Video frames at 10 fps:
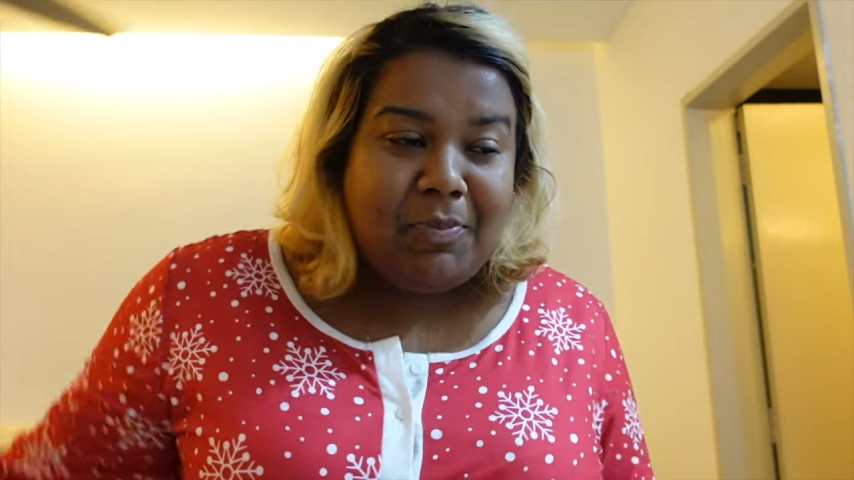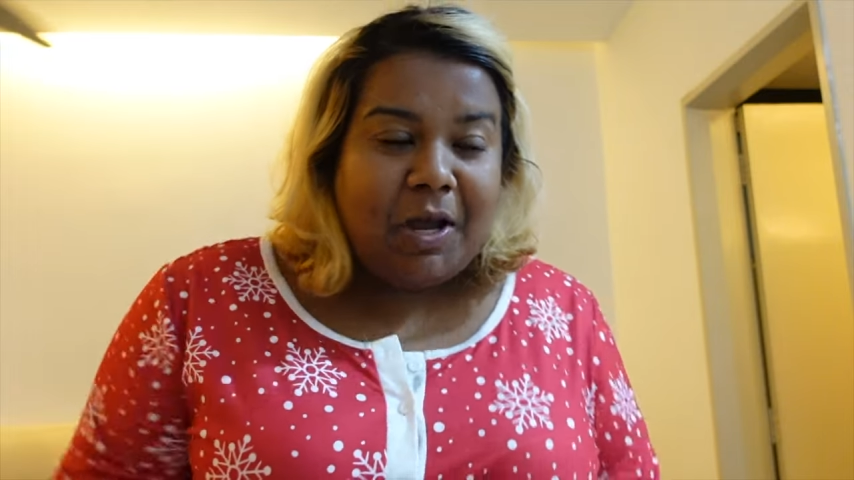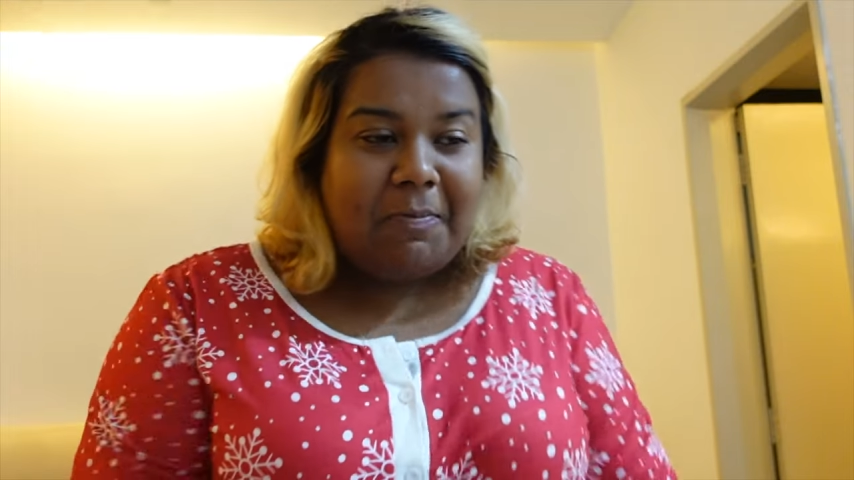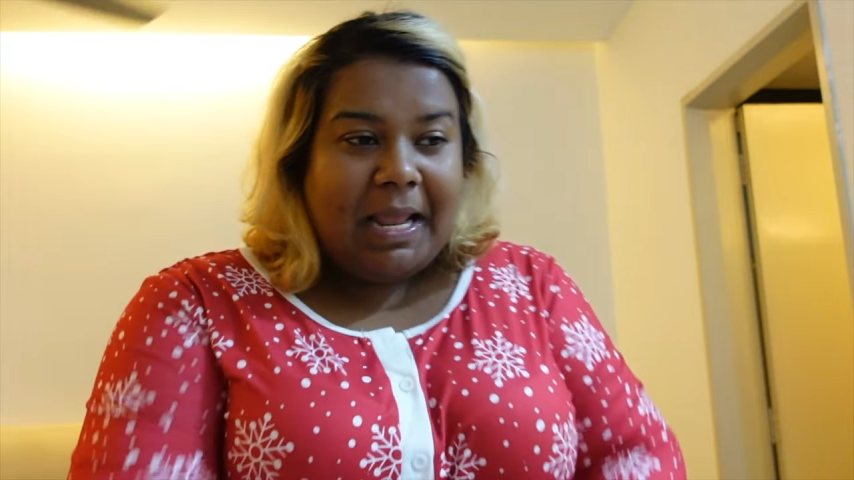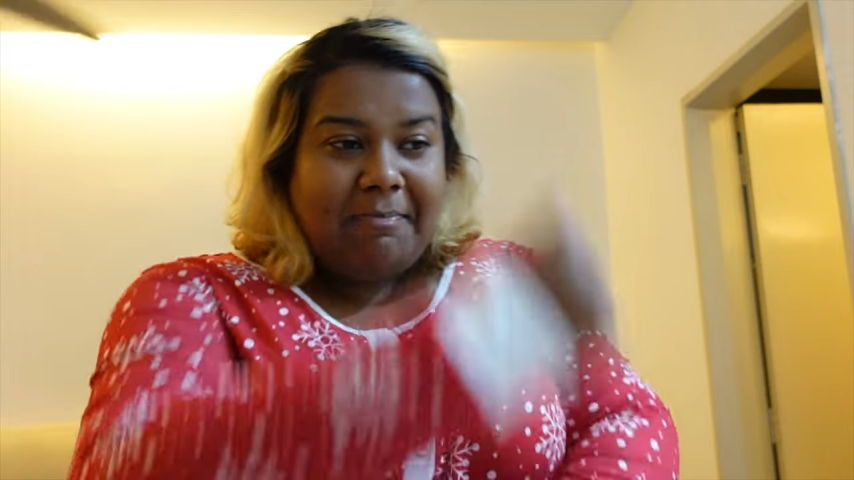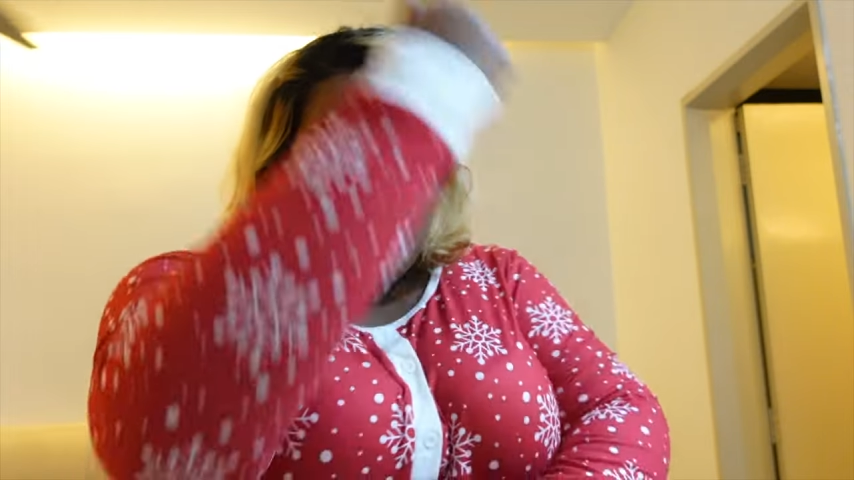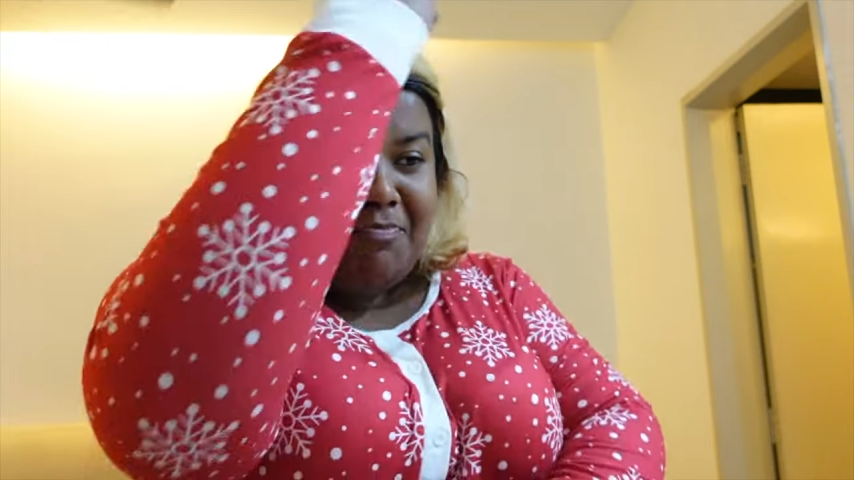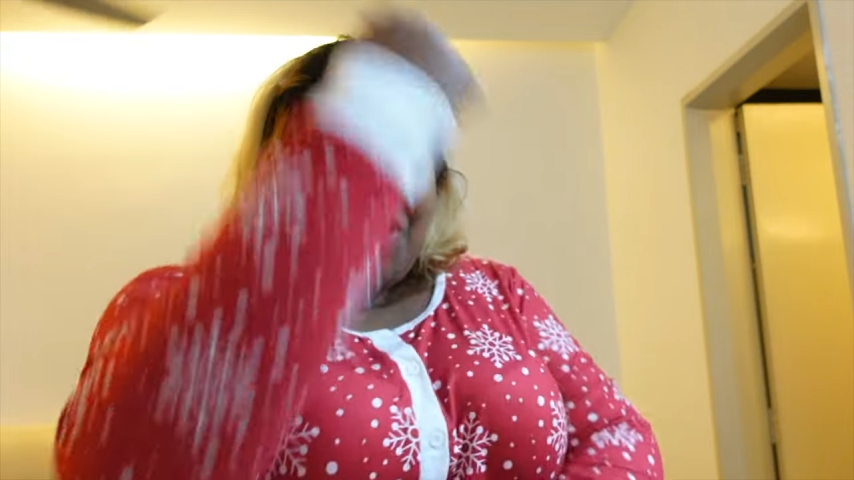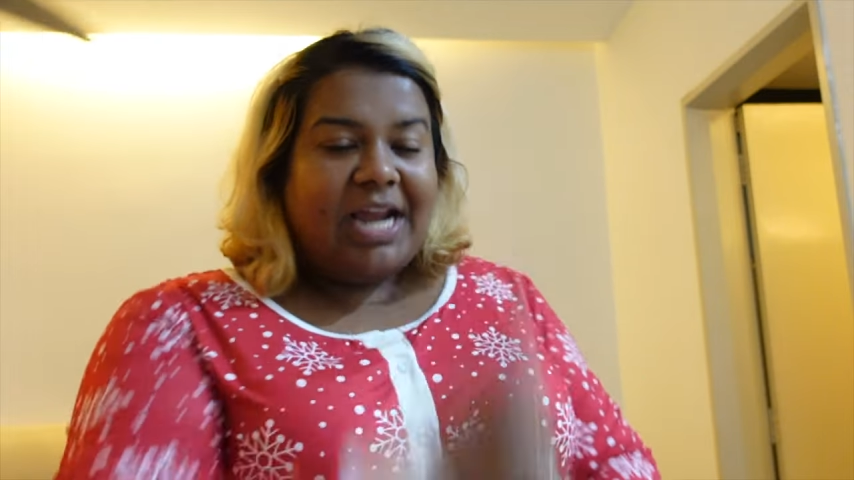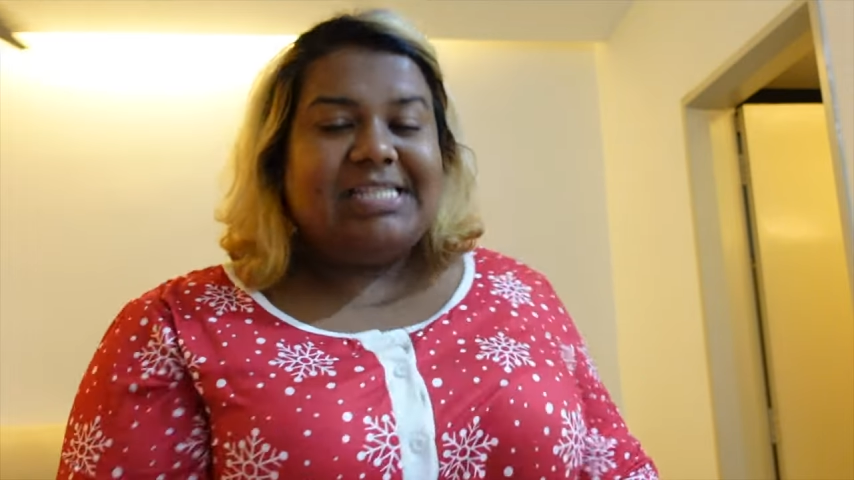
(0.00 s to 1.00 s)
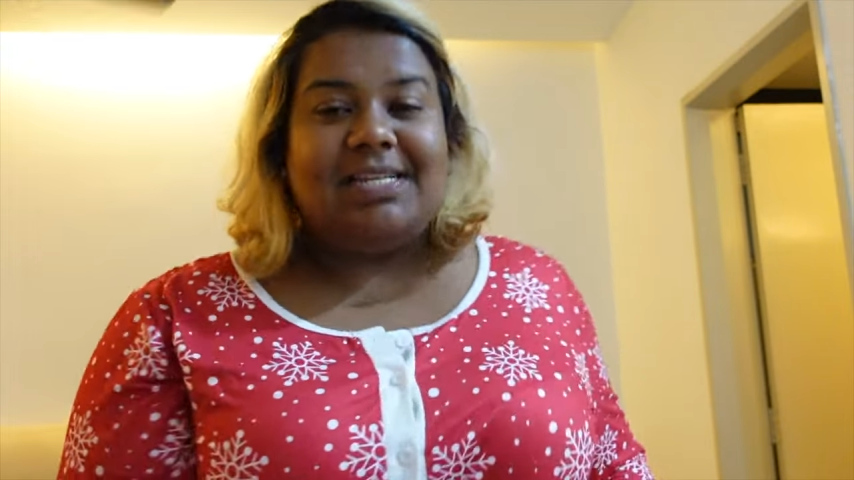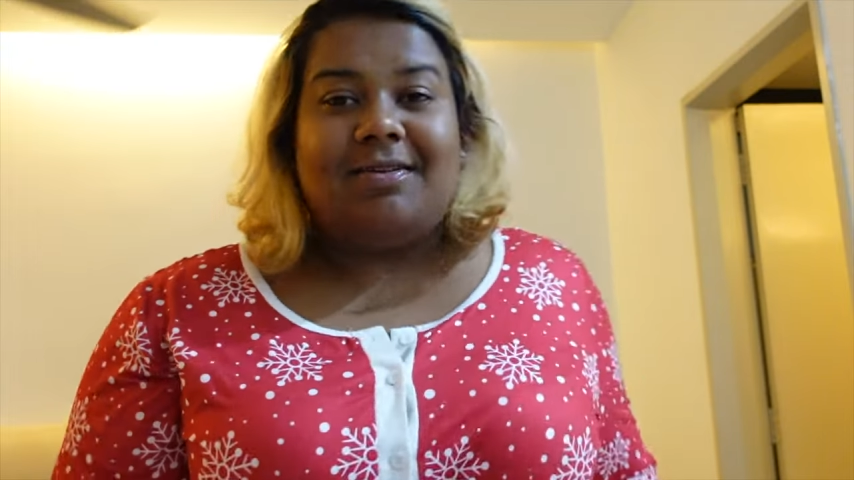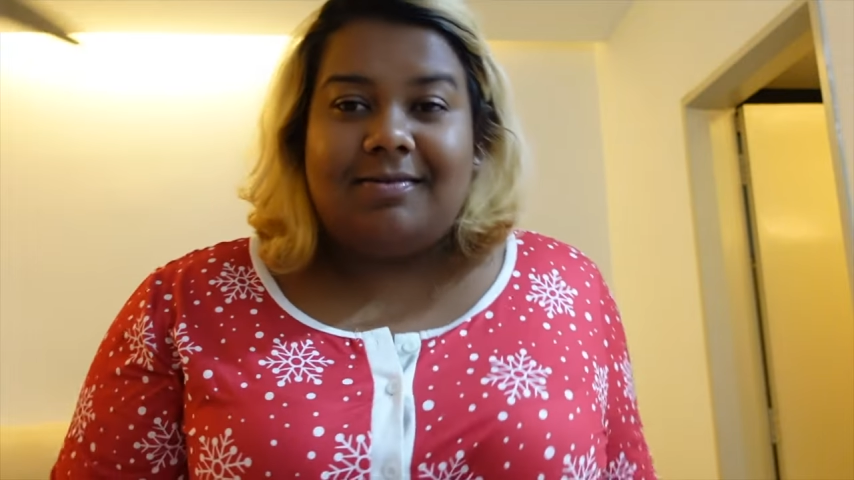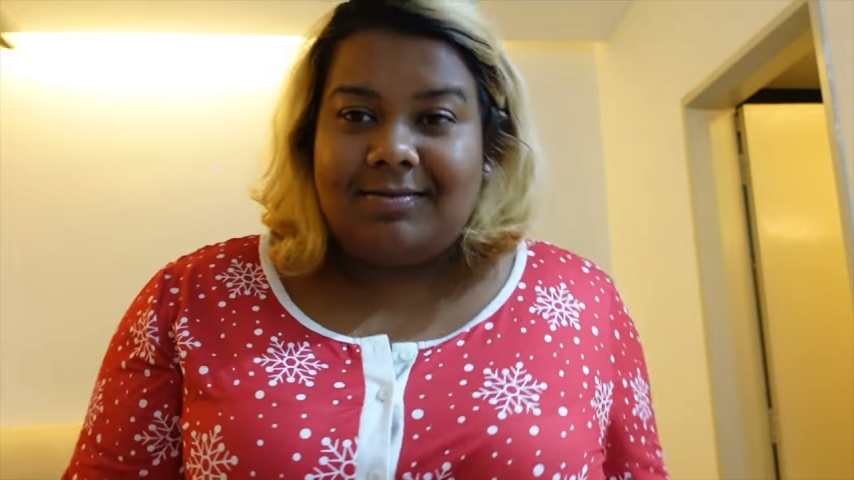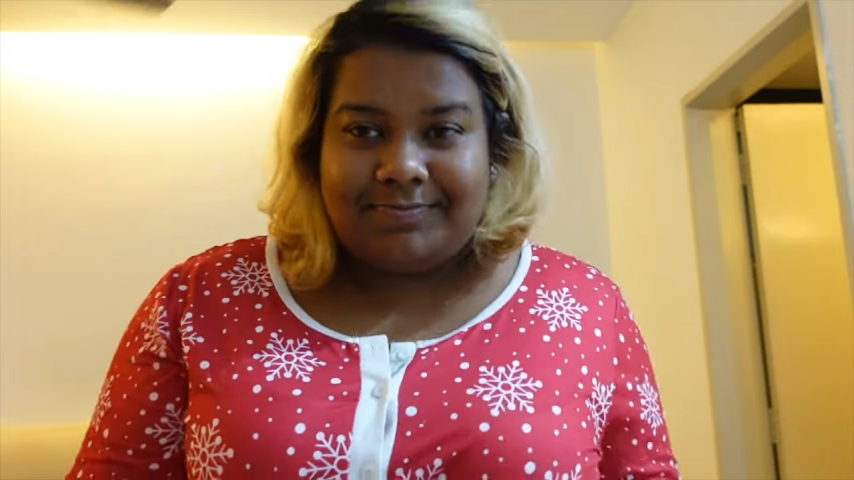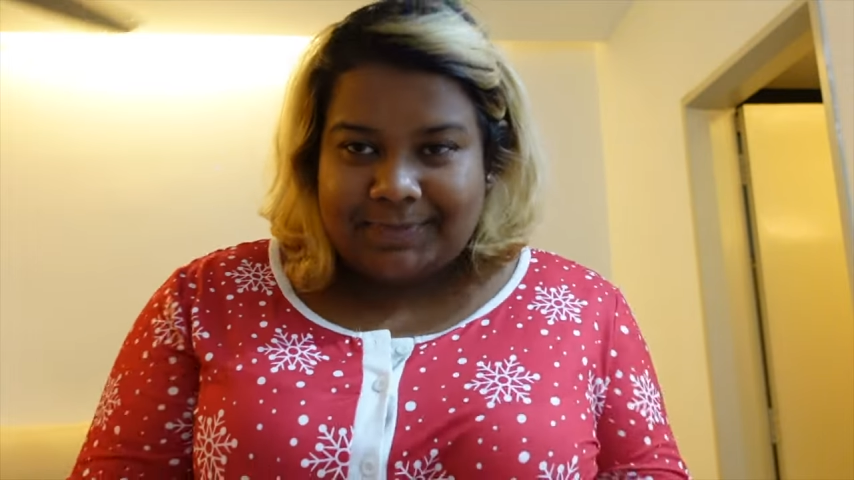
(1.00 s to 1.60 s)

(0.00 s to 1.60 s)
We're gonna play beam rides, you know?